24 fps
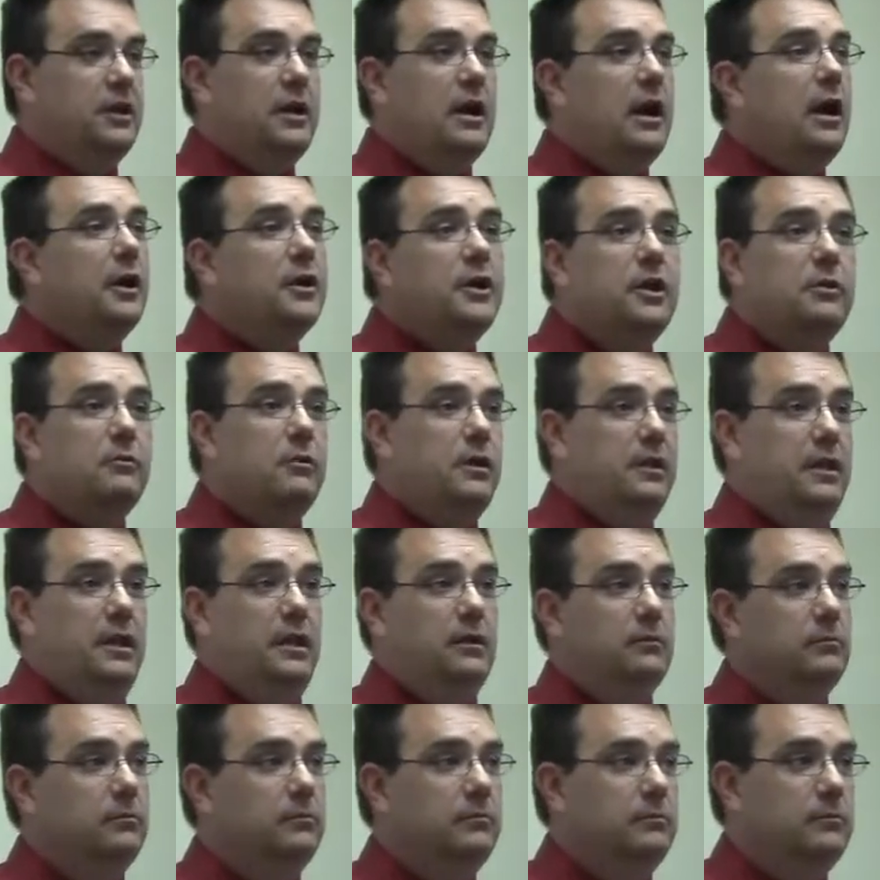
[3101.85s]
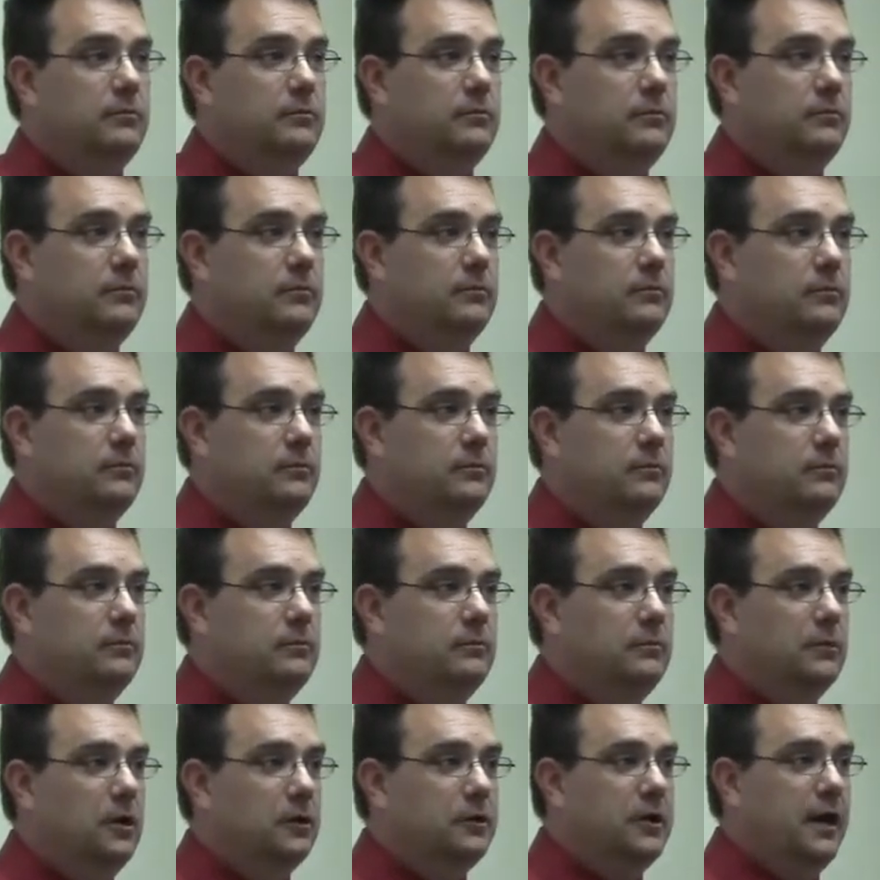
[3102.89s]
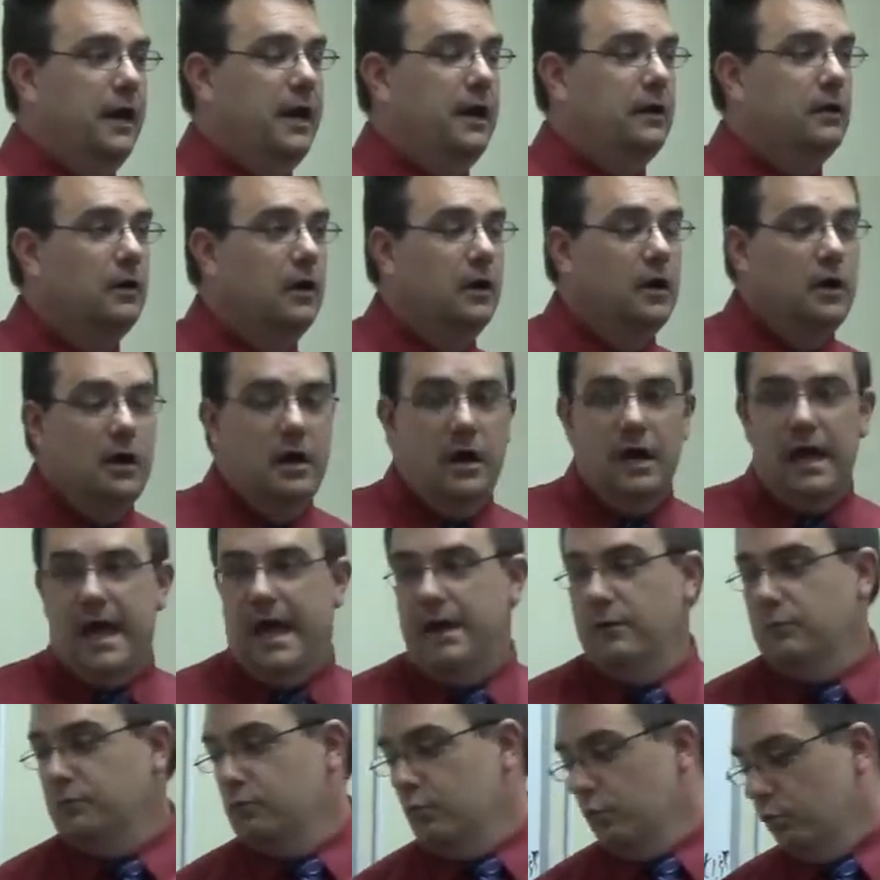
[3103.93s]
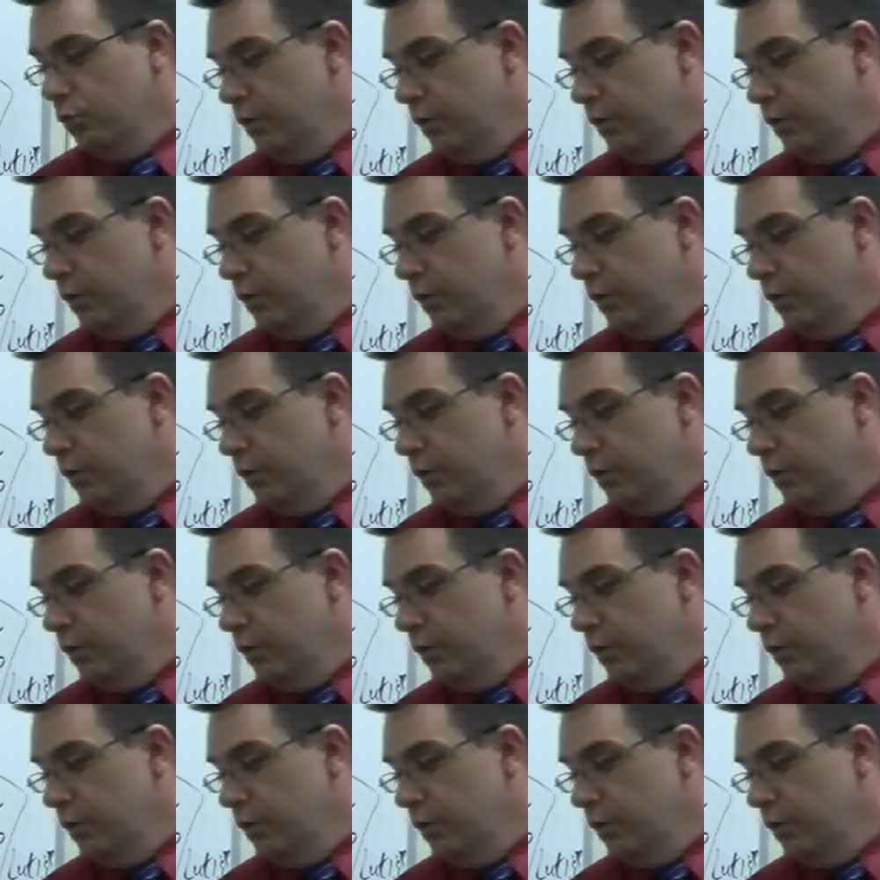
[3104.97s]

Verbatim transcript: to argue with it. Okay? And